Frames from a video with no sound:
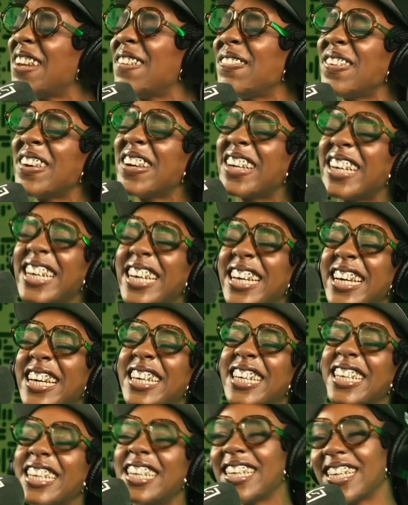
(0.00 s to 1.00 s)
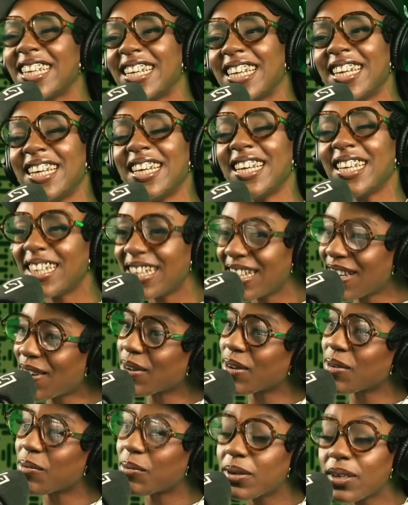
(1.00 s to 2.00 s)
if you could, you
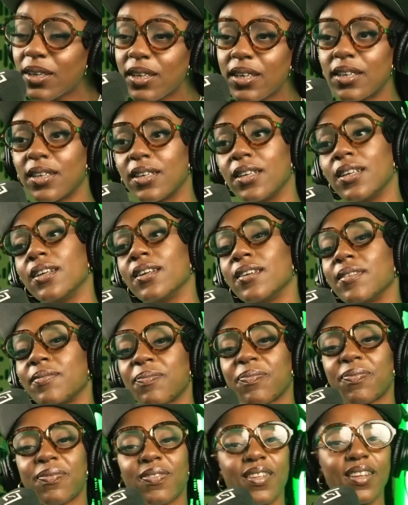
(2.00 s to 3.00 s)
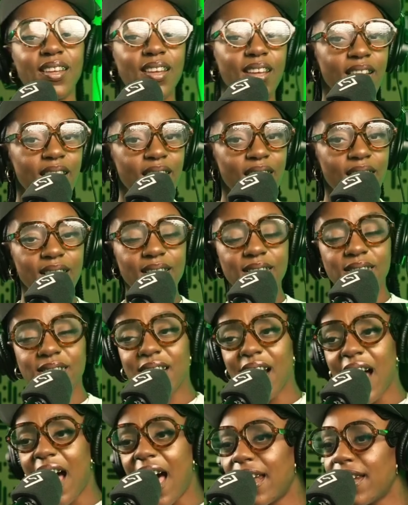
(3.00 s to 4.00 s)
would. 'Cause
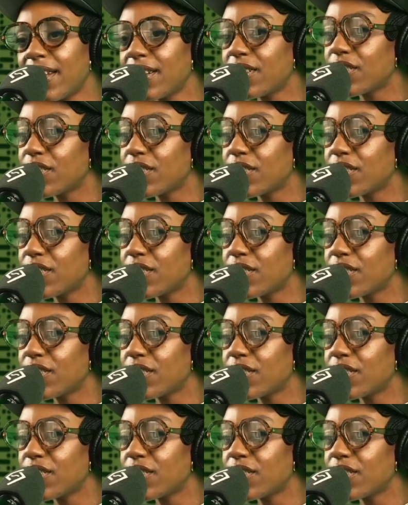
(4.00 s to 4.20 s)
God, it